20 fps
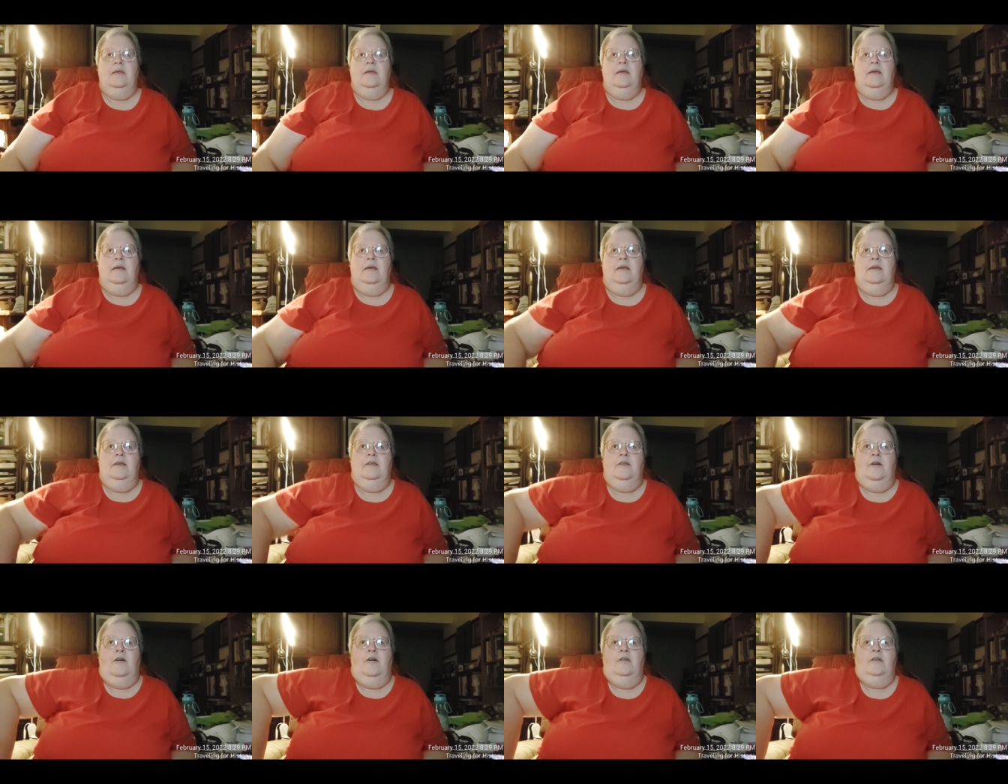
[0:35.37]
In
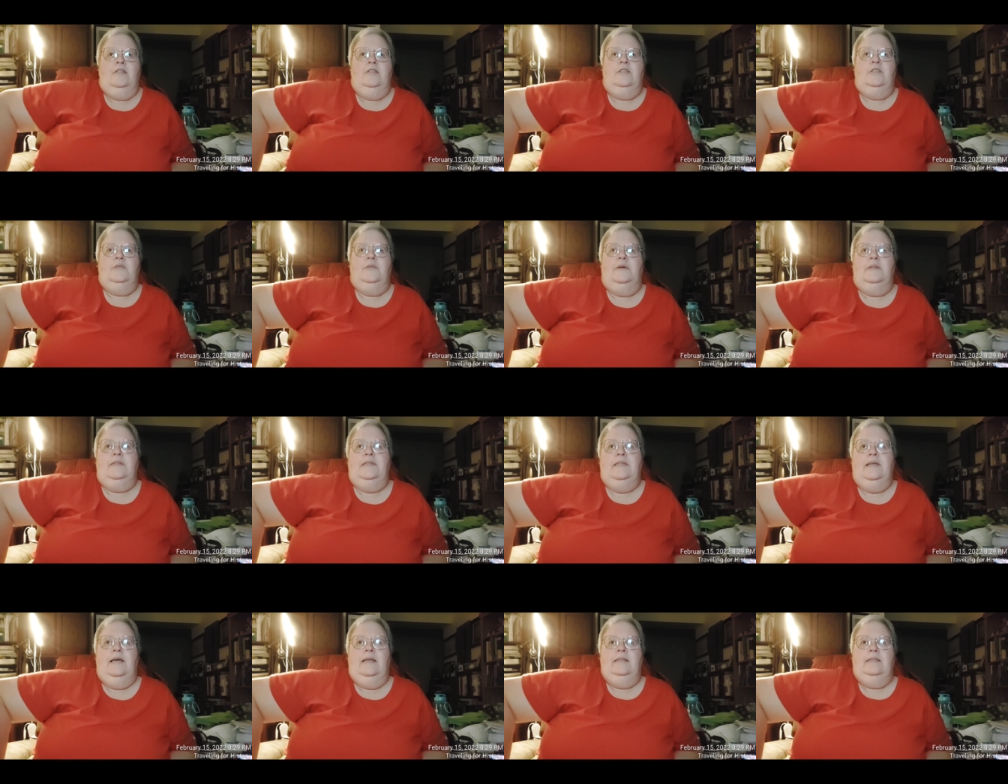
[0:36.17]
August
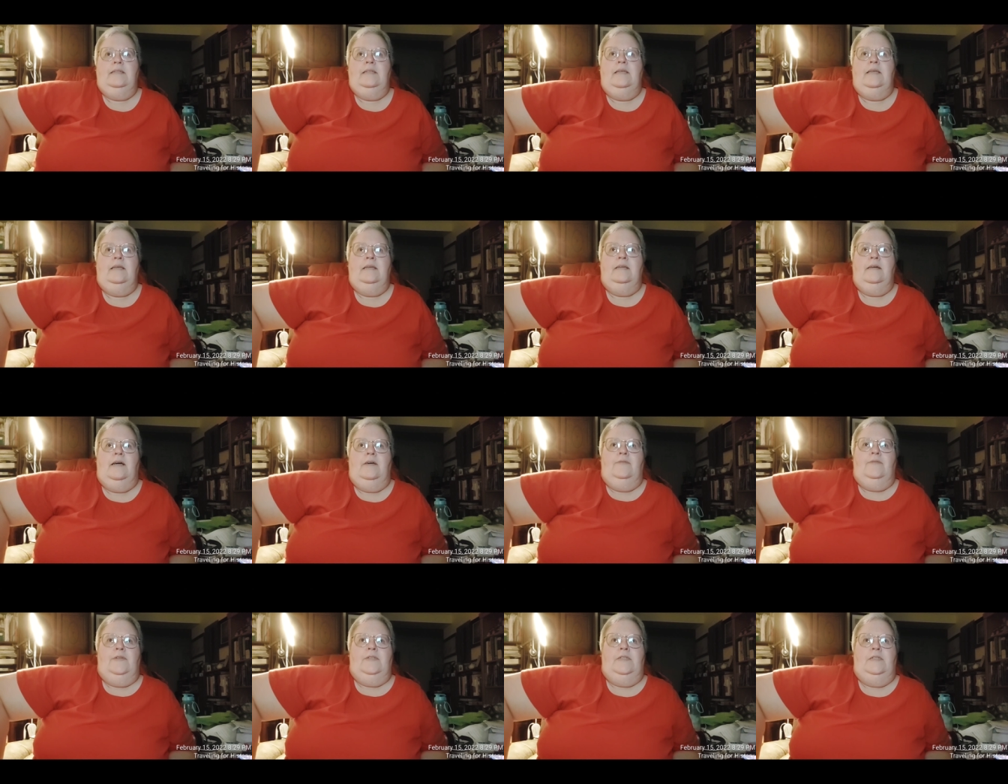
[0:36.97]
2019, I
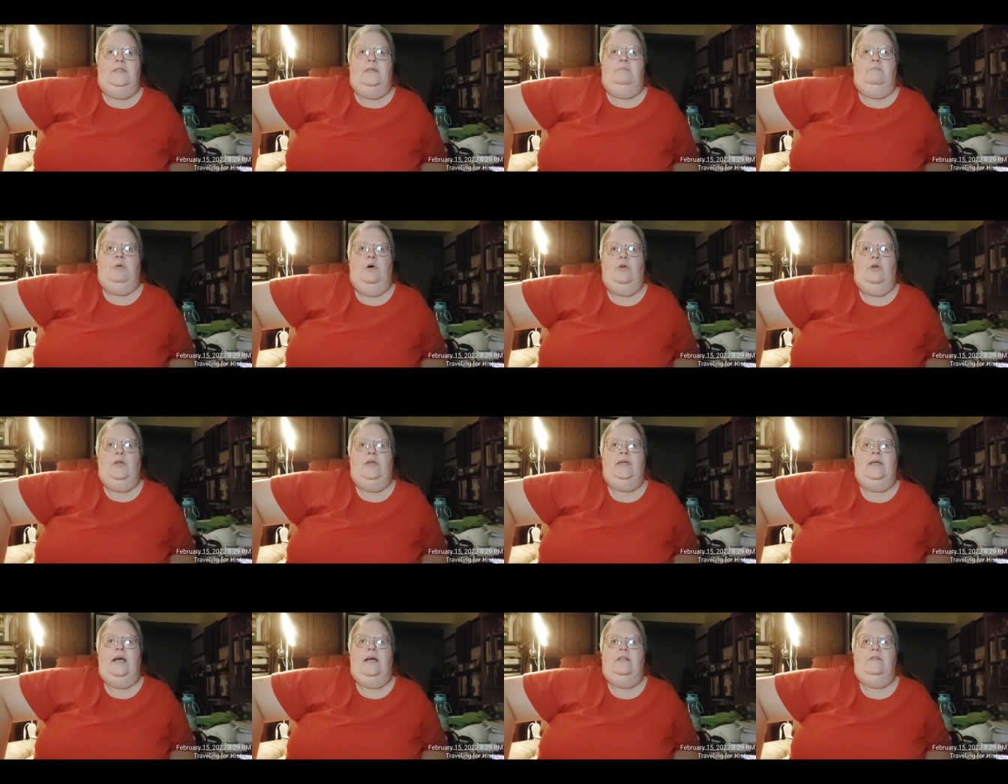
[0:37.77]
visited Bodie,
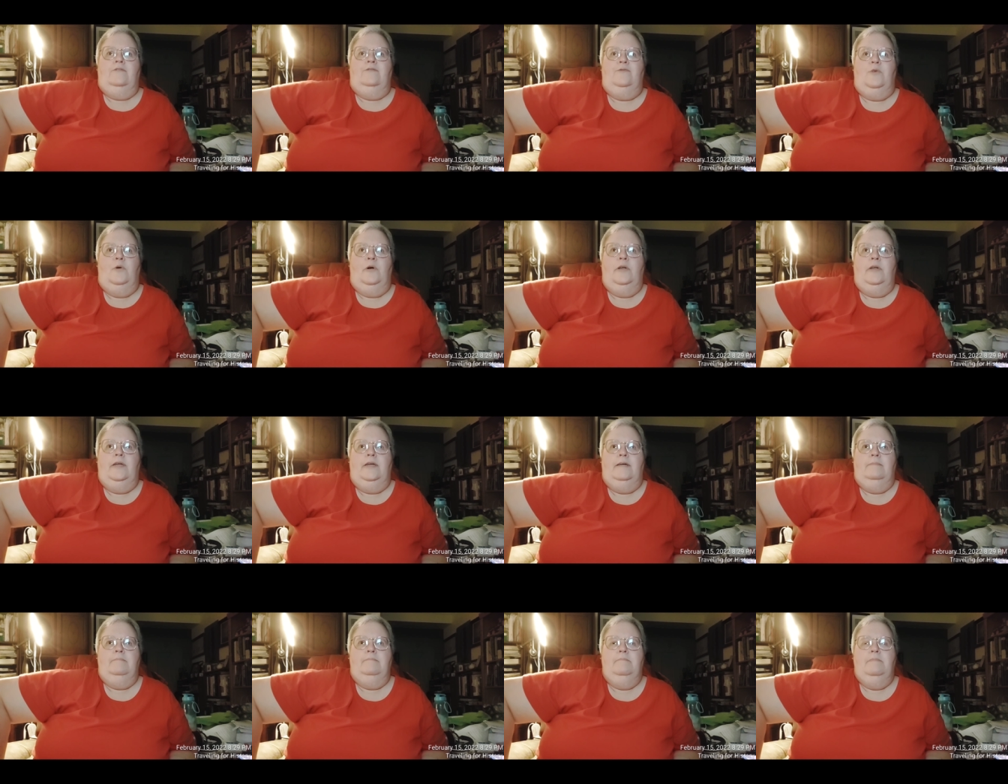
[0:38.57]
California.
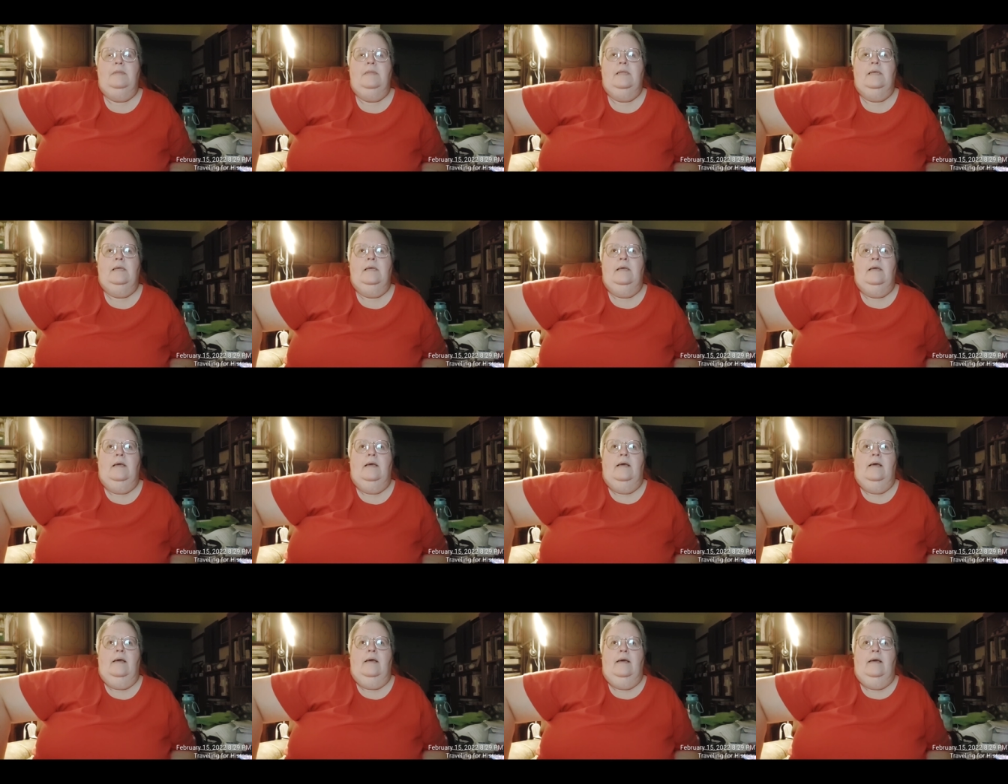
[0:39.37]

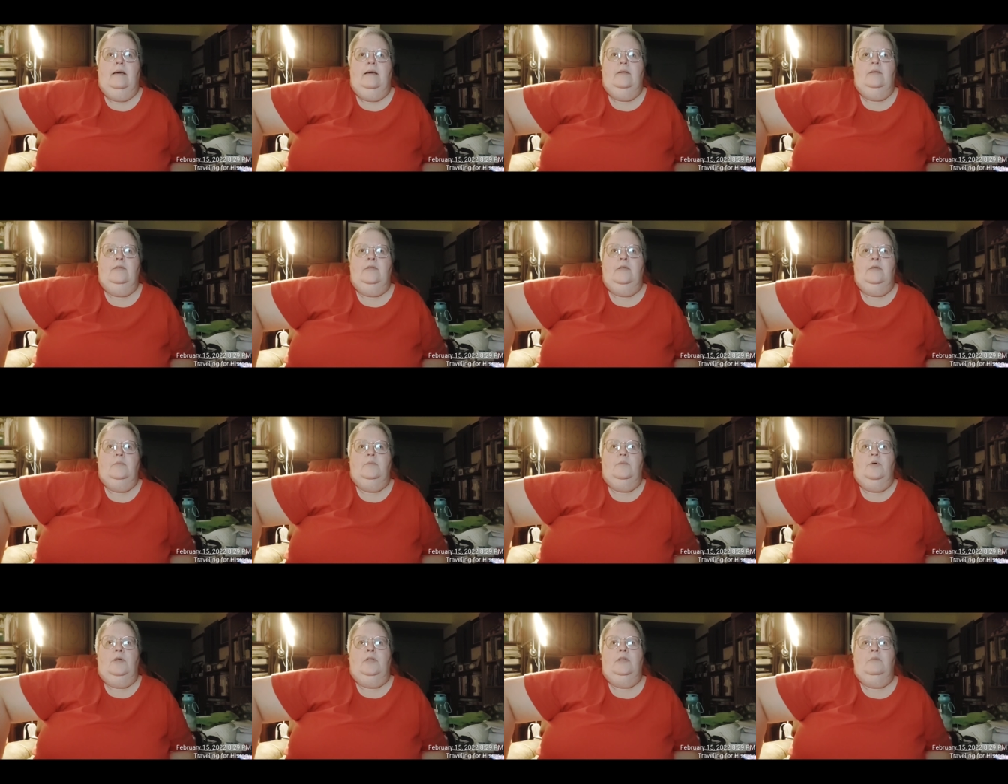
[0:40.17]
And one of the
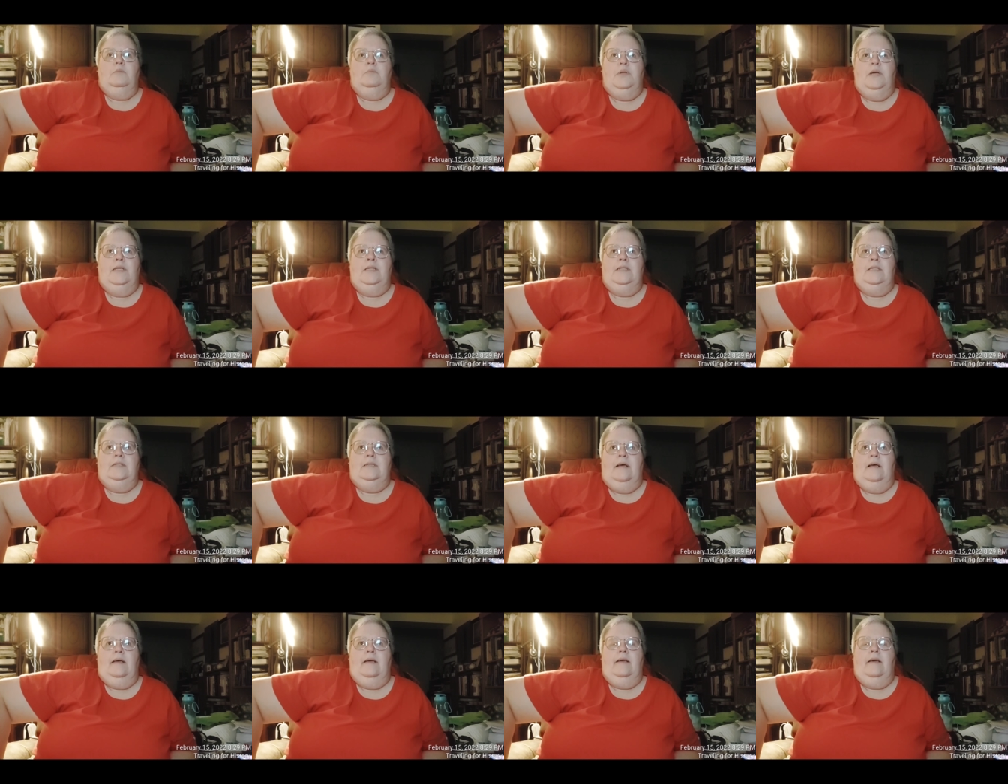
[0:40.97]
places
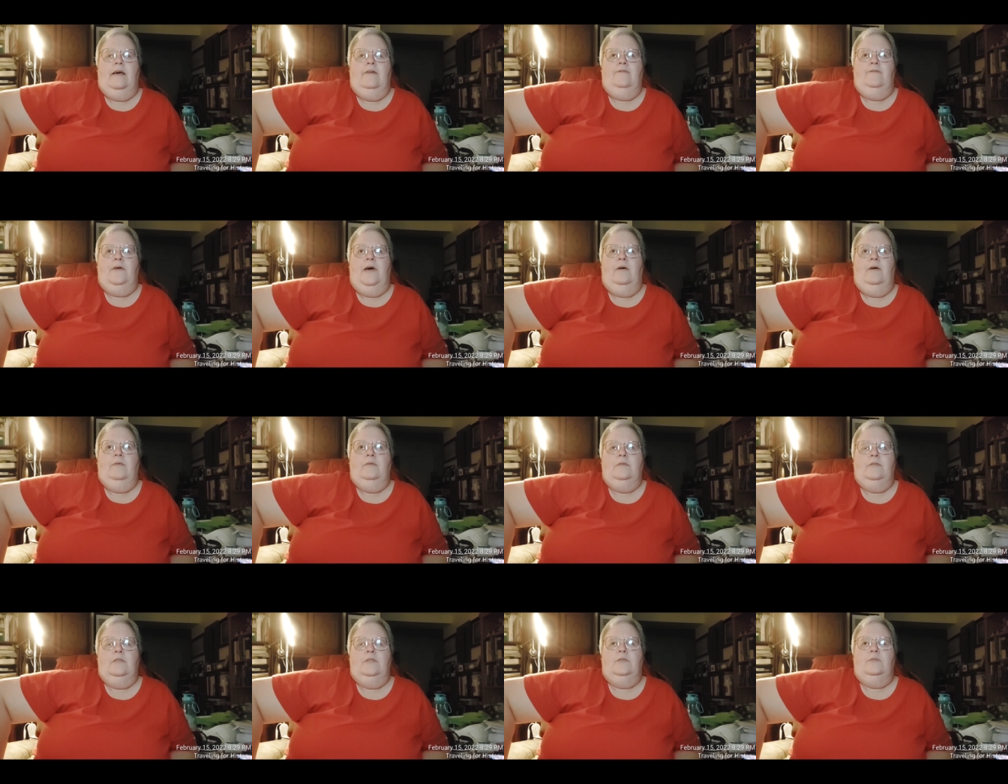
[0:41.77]
I found just
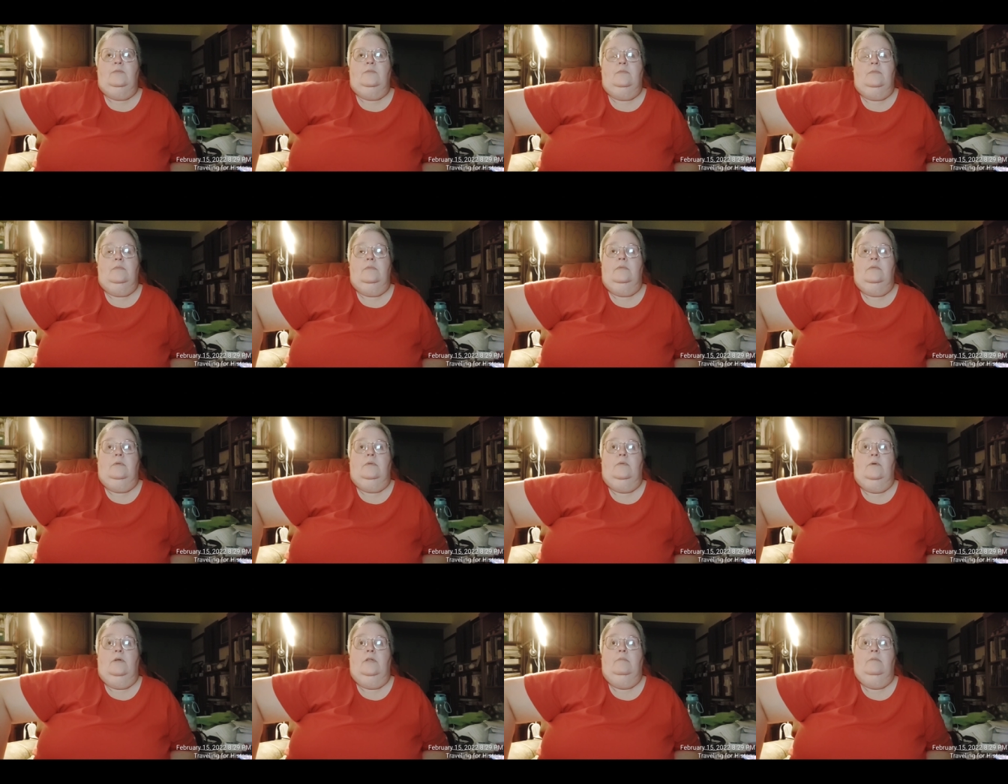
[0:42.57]
one of the
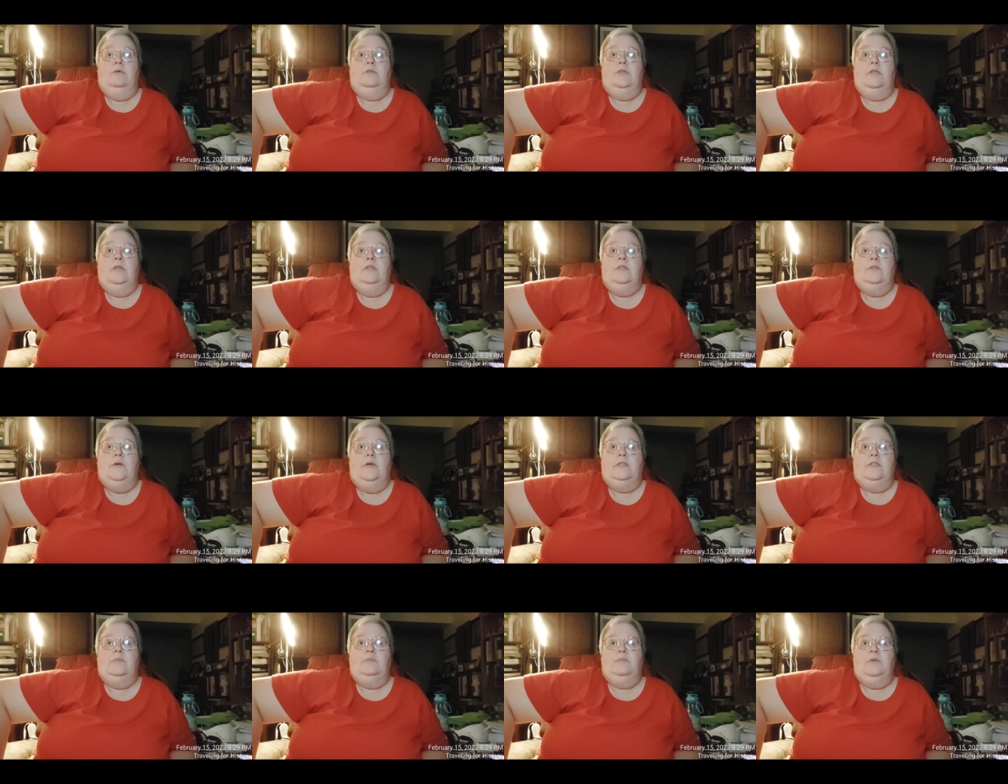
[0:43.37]
most interesting
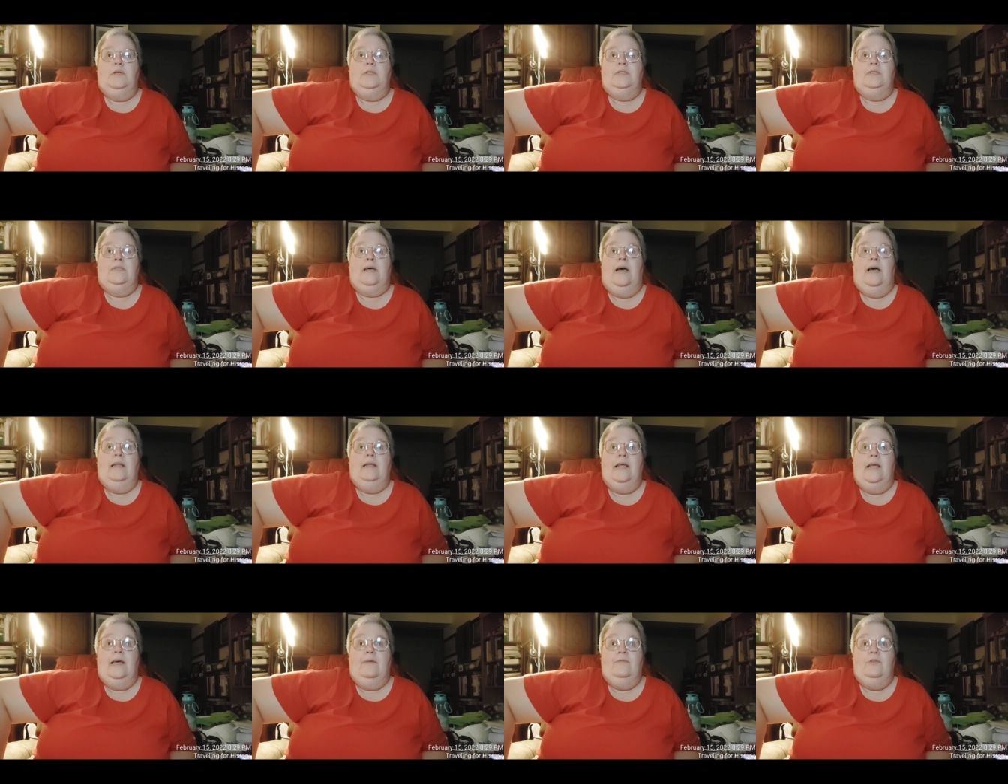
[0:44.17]
places I'd
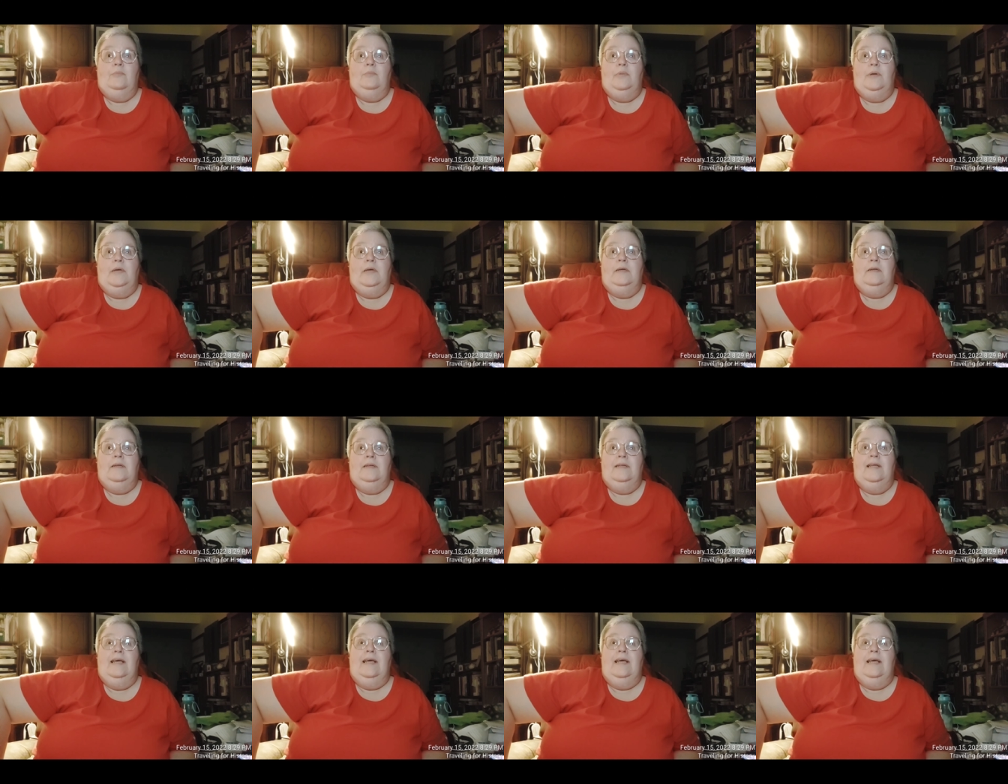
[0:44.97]
ever been, and